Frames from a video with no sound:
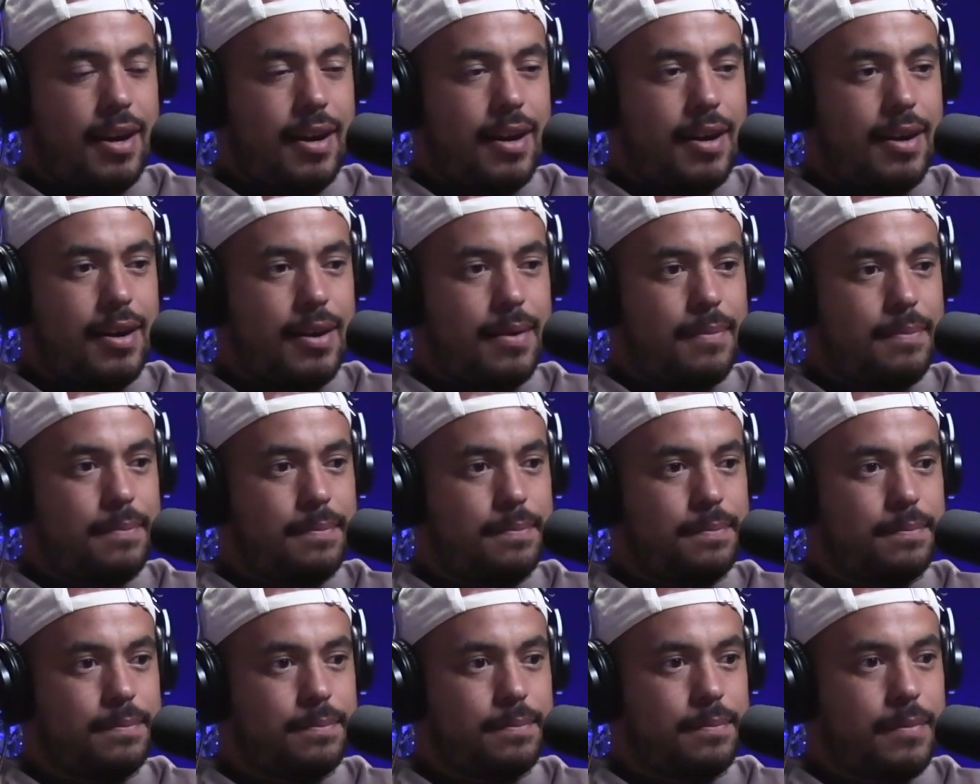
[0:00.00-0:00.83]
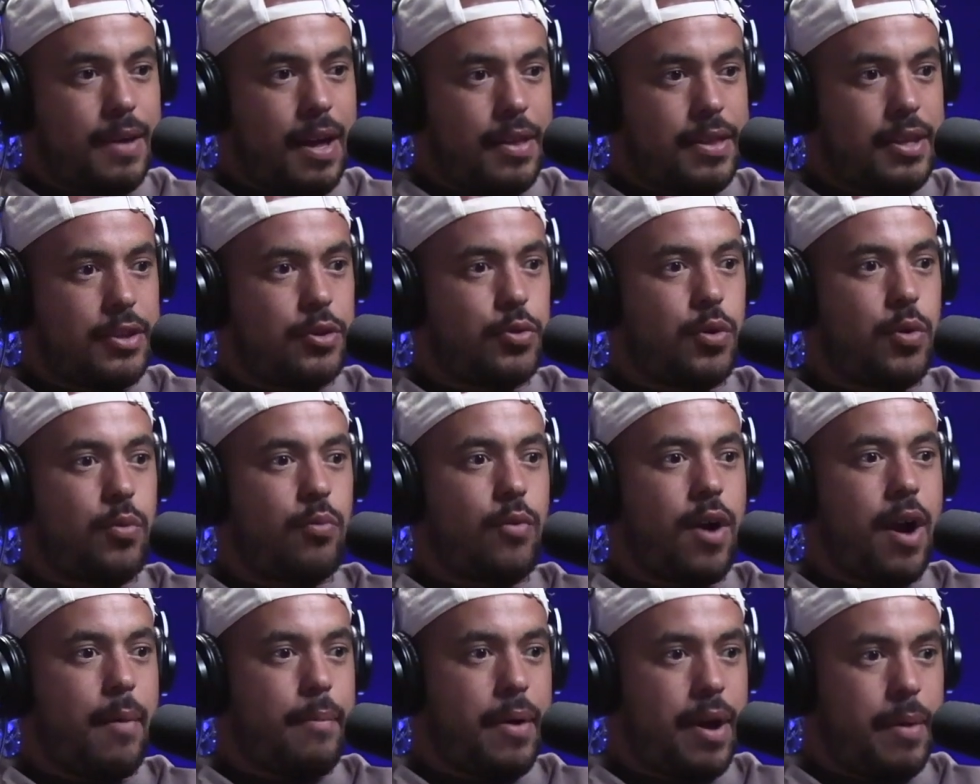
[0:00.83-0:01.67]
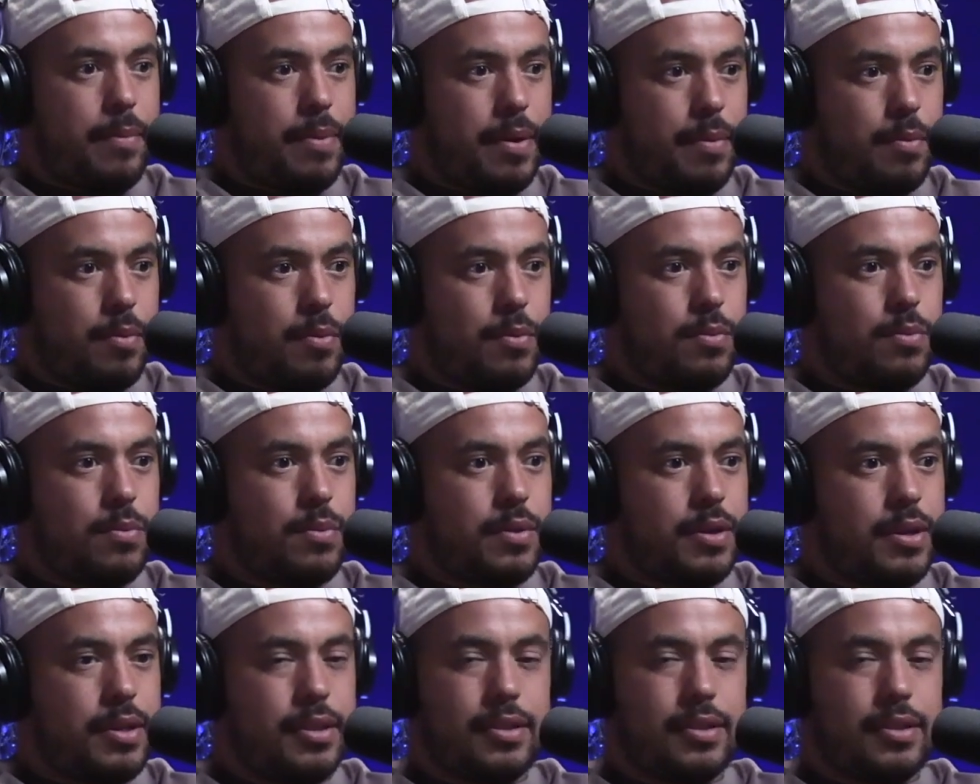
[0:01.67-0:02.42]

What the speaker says: I think doing right by people